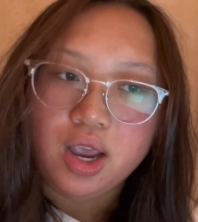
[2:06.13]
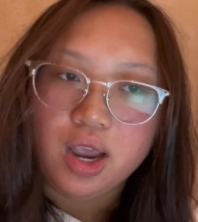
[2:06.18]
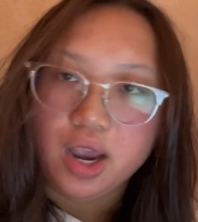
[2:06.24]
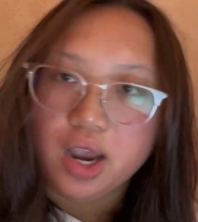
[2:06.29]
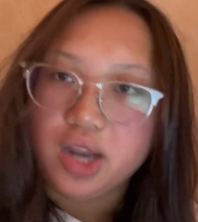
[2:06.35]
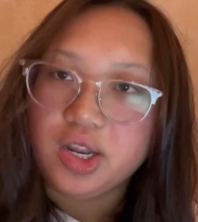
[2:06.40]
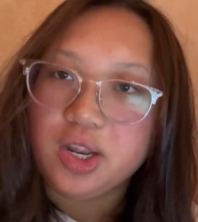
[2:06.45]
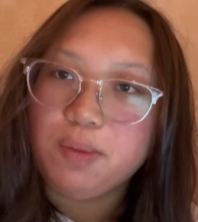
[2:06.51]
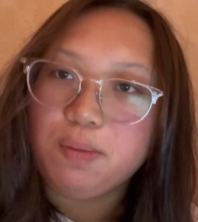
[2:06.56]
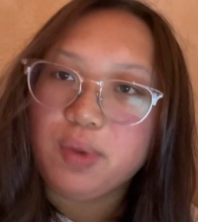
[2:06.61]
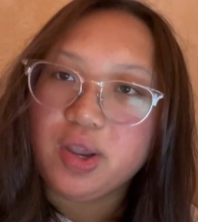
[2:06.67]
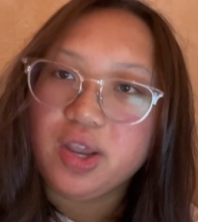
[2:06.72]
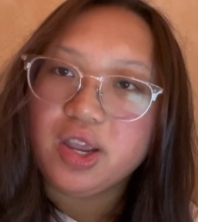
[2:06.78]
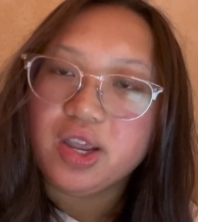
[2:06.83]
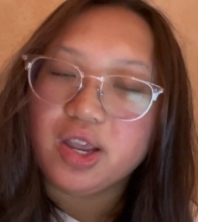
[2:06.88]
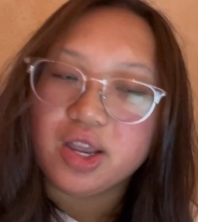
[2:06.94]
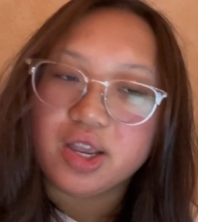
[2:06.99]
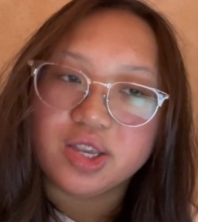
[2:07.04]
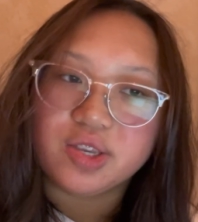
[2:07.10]

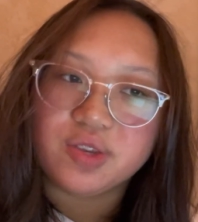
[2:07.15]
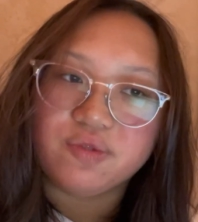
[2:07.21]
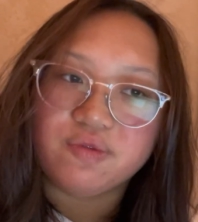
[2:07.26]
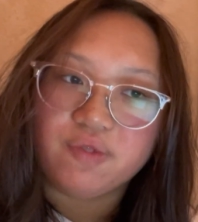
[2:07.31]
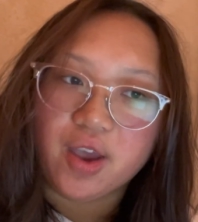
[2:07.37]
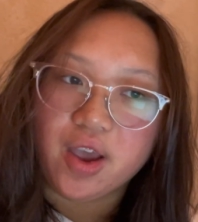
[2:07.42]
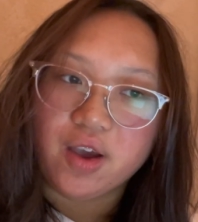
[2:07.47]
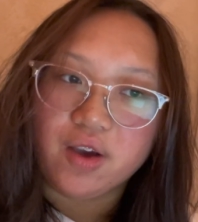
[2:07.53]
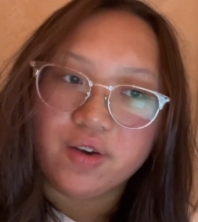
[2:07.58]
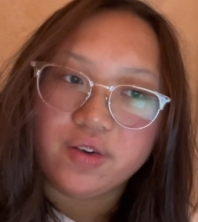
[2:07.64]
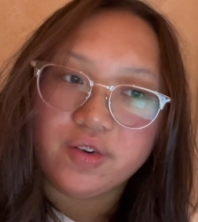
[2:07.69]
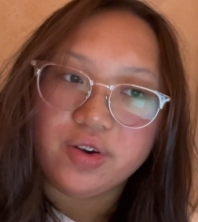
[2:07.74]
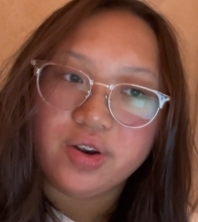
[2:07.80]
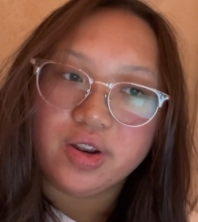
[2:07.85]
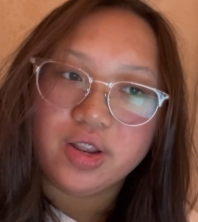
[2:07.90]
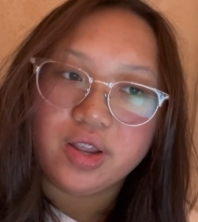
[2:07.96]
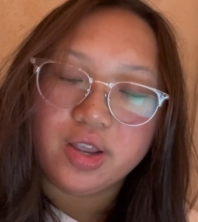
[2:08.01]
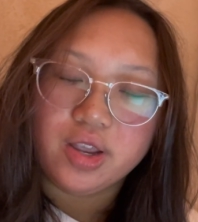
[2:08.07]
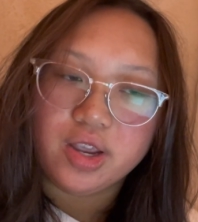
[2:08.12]
ATP is found
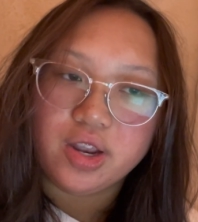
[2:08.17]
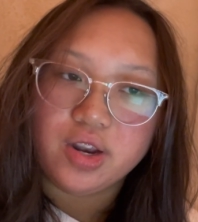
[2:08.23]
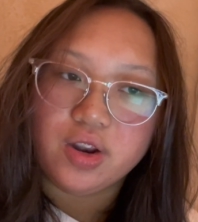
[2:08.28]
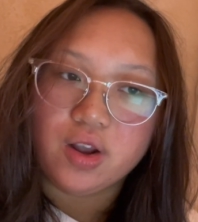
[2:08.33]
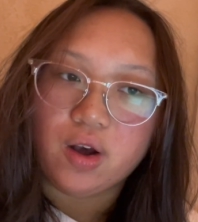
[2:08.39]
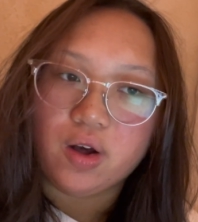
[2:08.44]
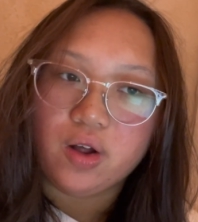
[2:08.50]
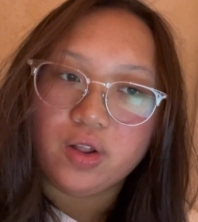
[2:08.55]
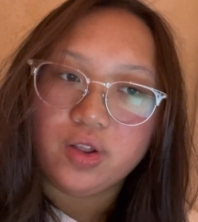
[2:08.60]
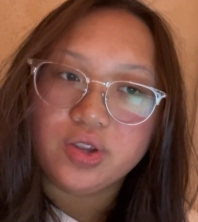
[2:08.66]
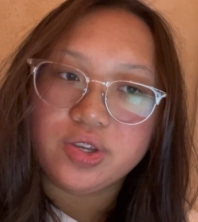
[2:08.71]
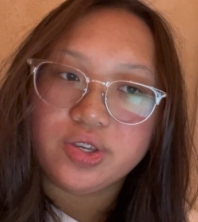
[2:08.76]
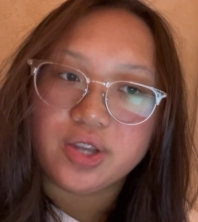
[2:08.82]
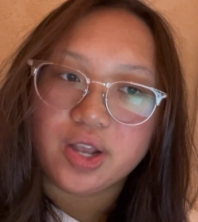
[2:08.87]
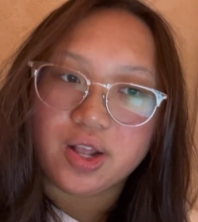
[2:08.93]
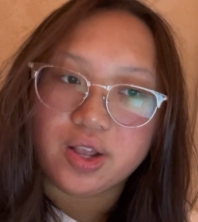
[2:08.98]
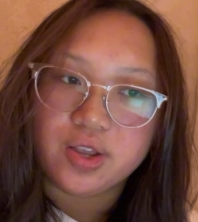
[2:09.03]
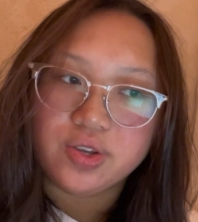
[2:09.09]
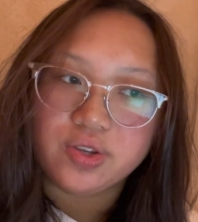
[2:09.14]
in all
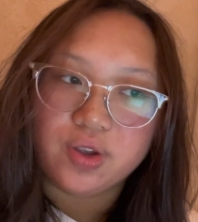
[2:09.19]
cells